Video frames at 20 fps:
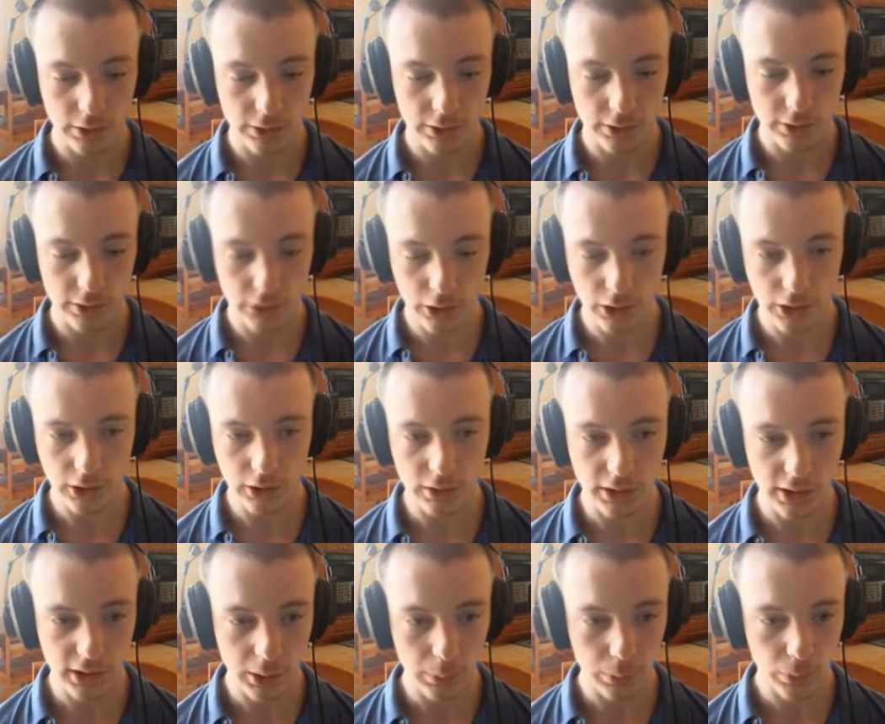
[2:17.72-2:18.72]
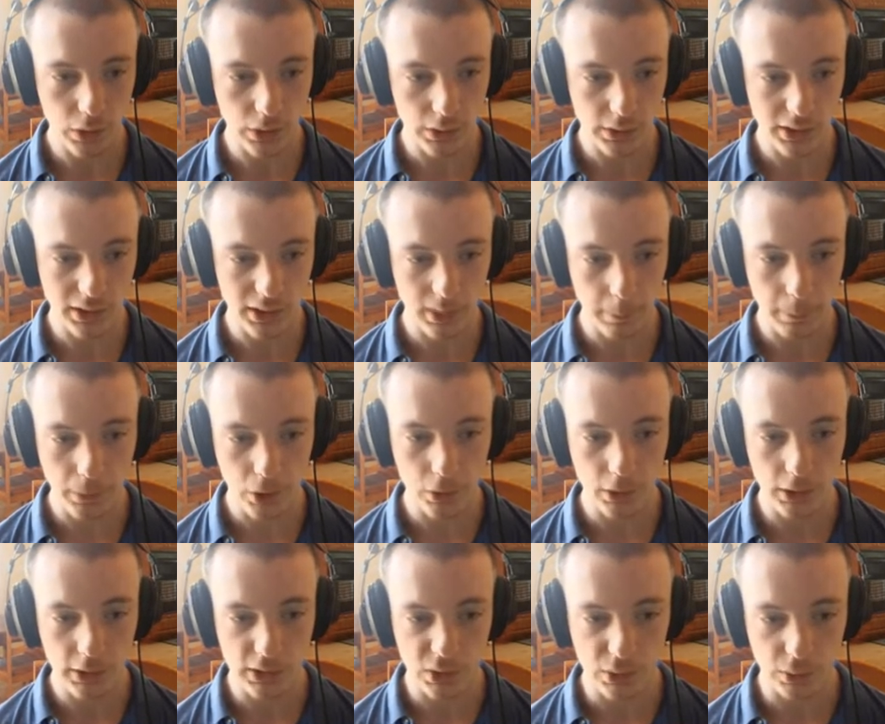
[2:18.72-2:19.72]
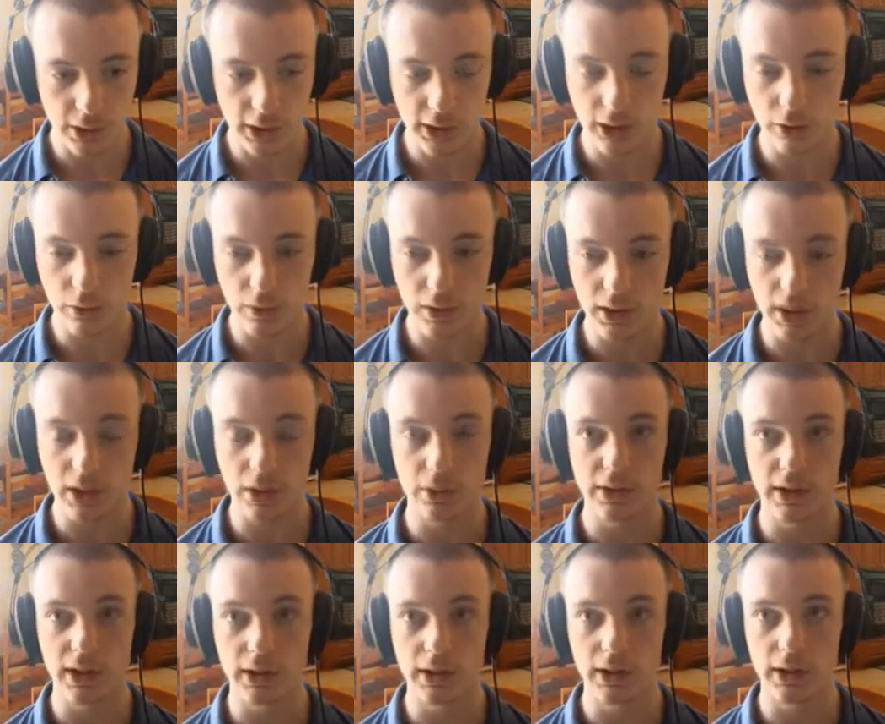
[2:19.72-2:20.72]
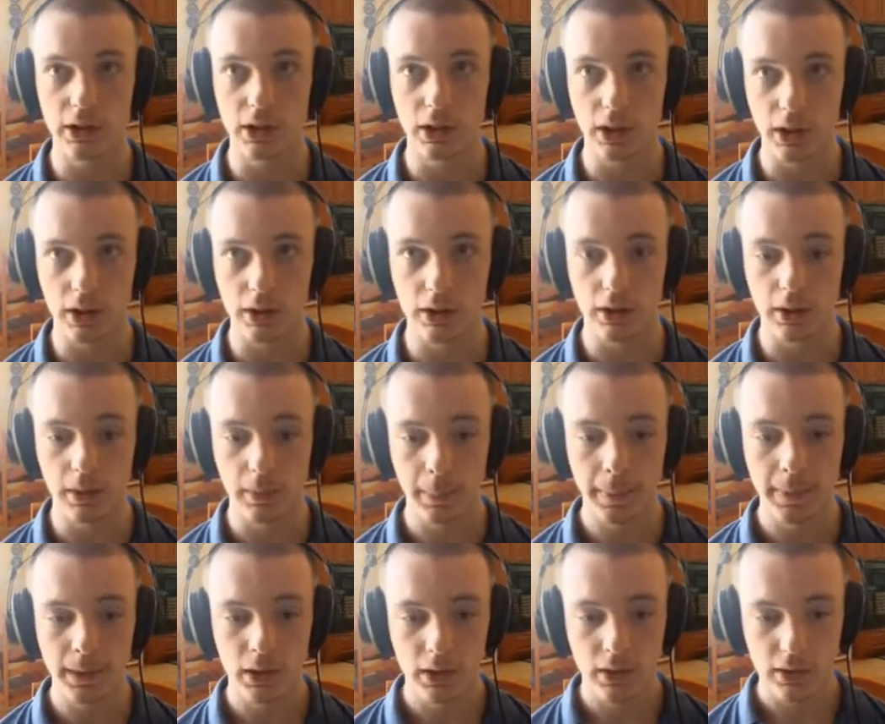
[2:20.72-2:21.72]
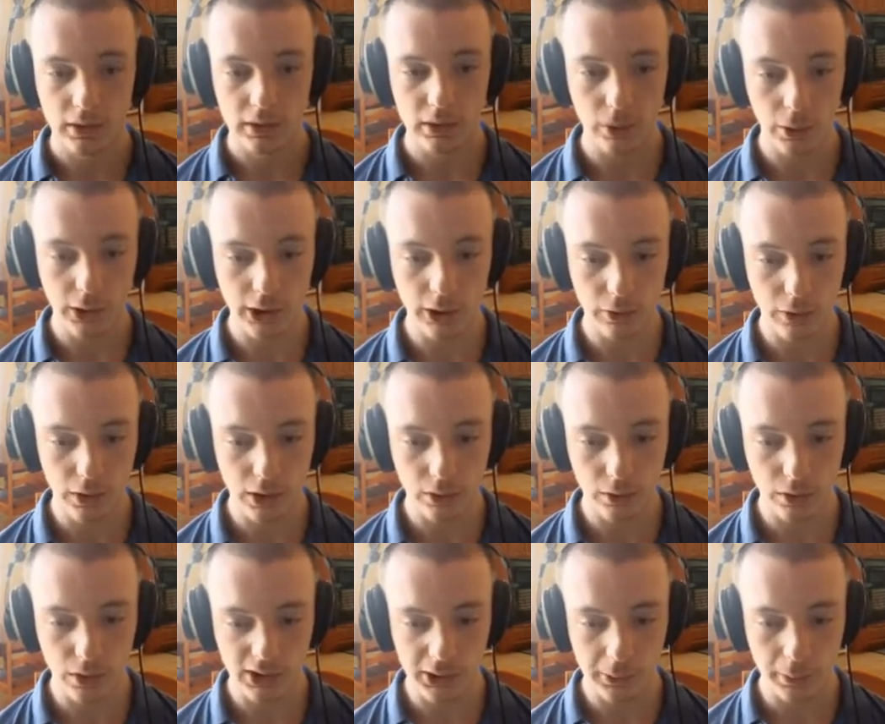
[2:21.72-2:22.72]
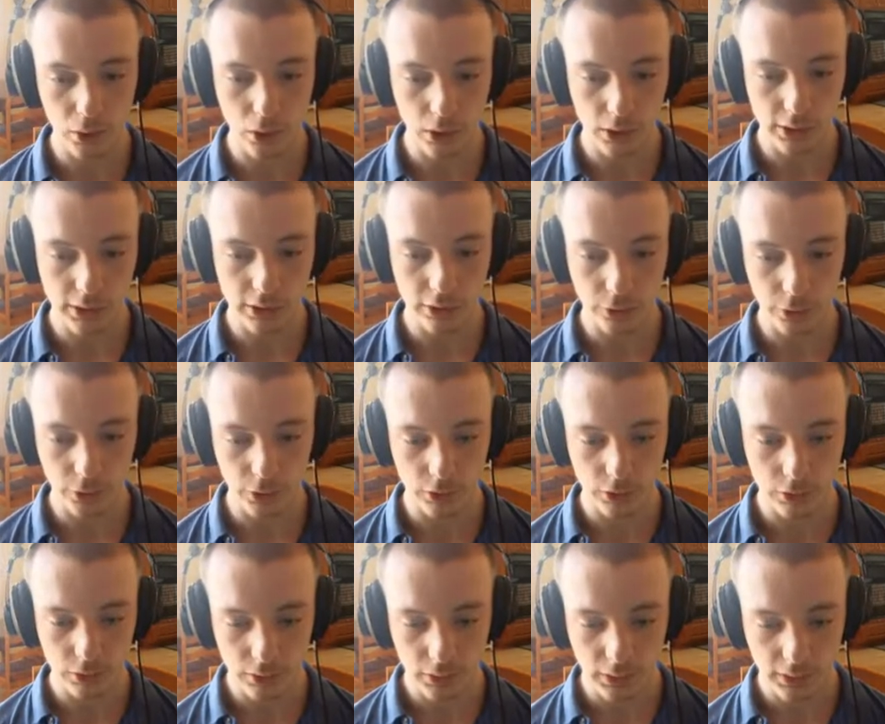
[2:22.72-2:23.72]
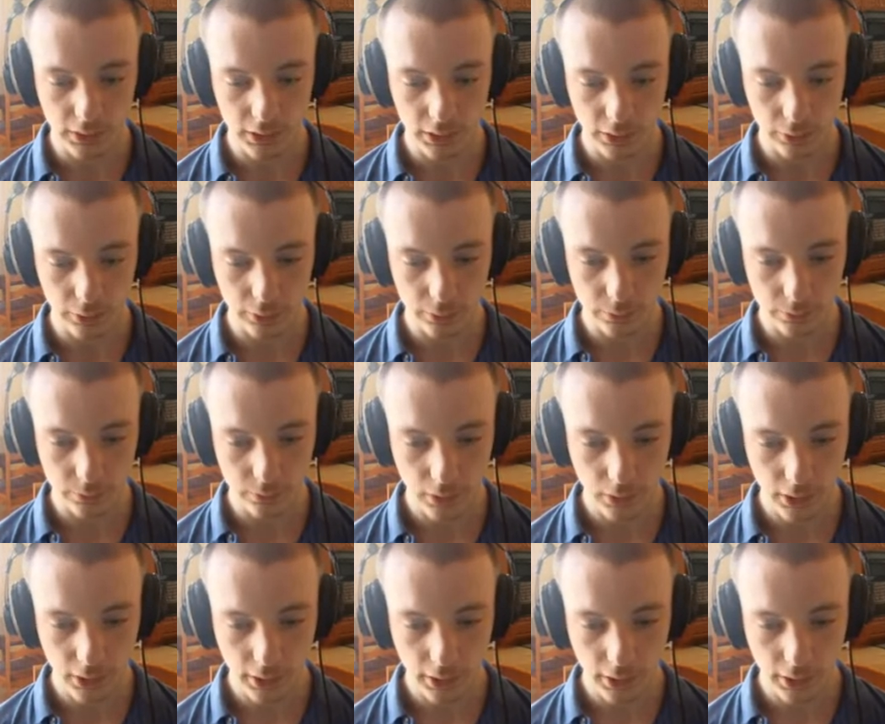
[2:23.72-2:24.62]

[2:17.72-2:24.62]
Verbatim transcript: utility data processing components, or anything else that doesn't show anything visible on the screen. So